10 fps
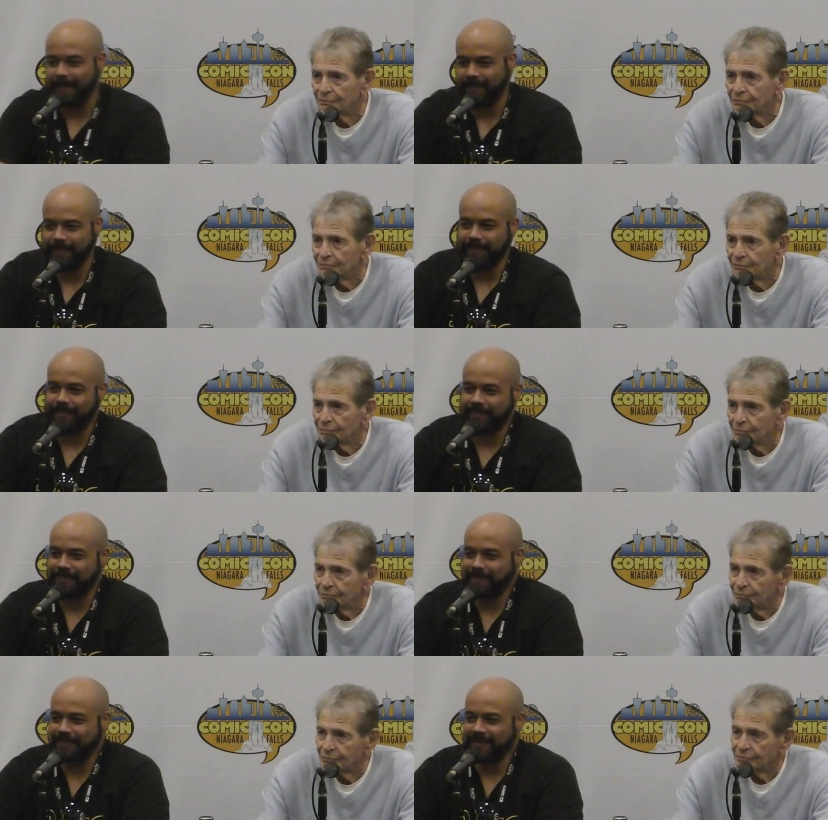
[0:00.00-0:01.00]

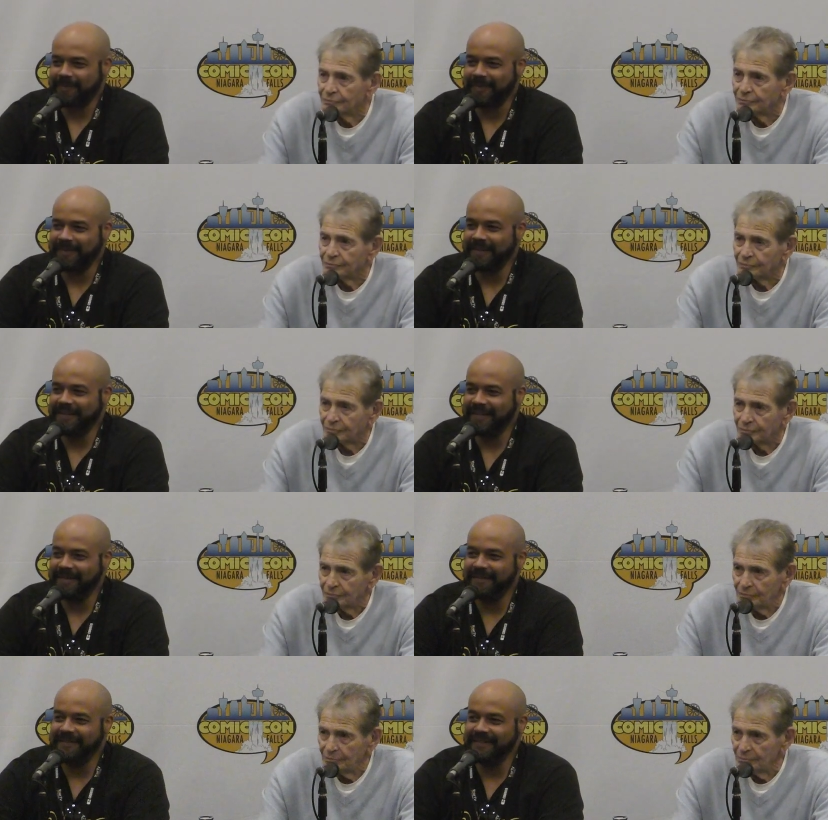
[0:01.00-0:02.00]

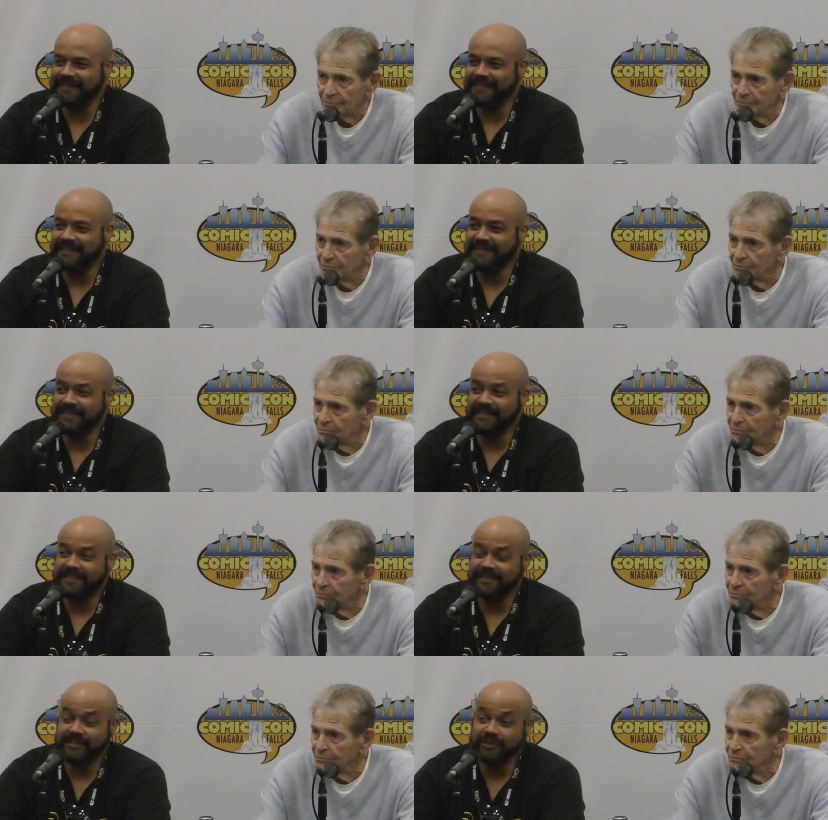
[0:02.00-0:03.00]

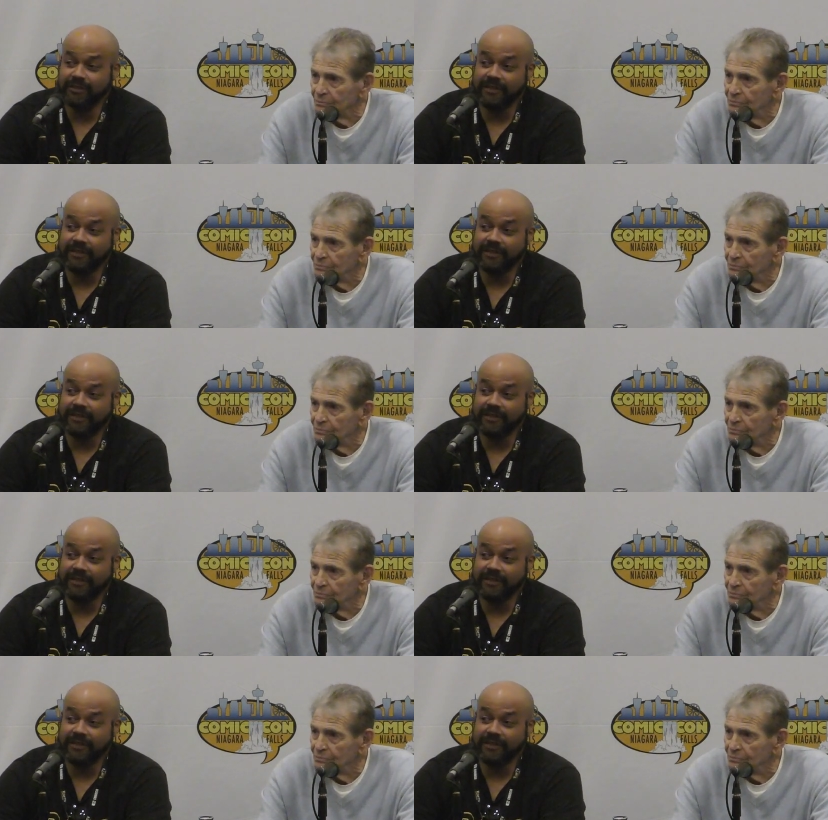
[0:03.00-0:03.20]
Nobody speaks.